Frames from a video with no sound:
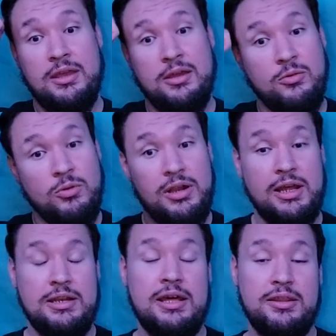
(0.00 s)

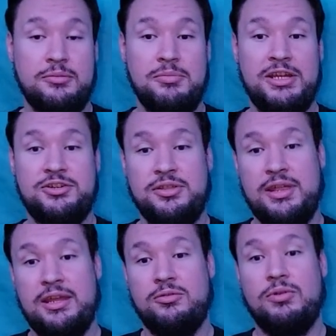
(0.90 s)
Another major
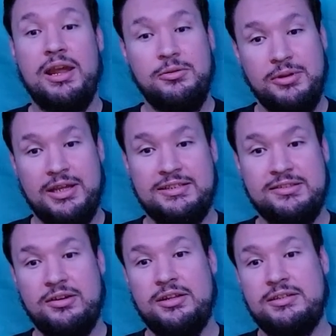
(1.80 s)
thing, right when I
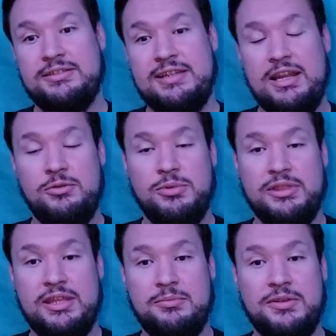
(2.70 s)
started staying
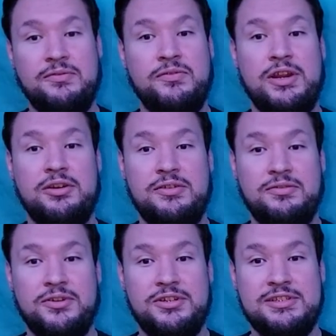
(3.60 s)
with them, the very
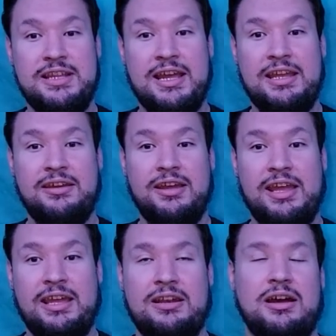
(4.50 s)
first night,
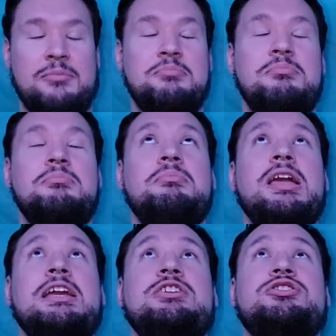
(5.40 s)
and a
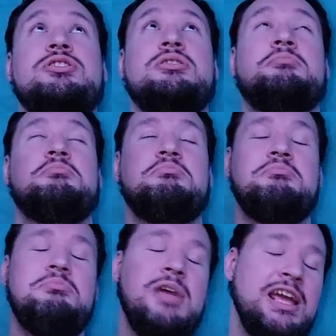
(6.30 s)
major
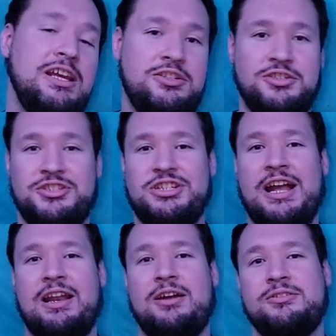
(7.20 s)

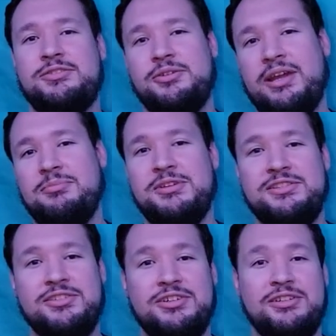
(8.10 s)
shout out to a
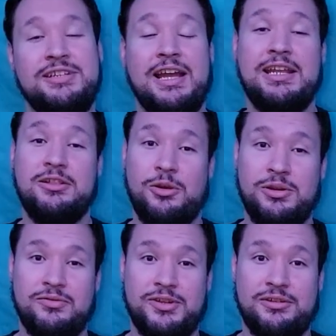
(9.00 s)
Mr. Tiny
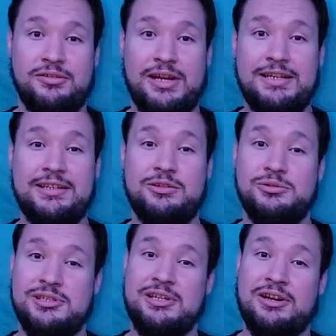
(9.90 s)
Loganville. I did
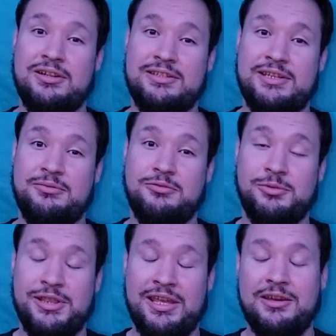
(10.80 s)
lose the content
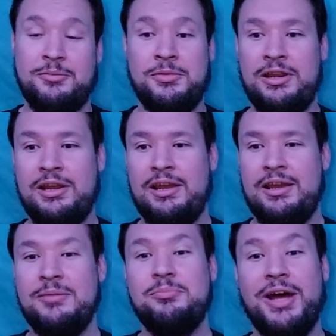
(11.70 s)
with him,
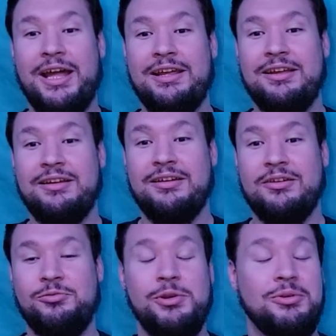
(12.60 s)
but
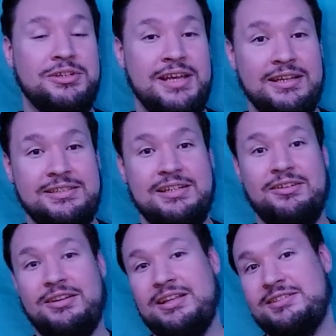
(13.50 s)
we were texting
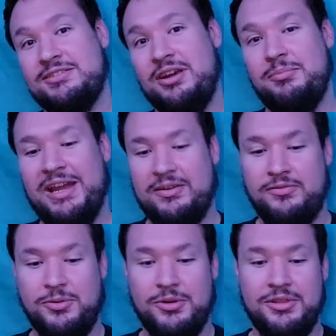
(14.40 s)
on Instagram back and
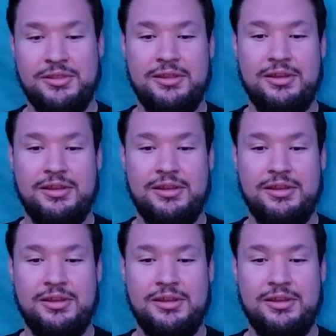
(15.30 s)
forth.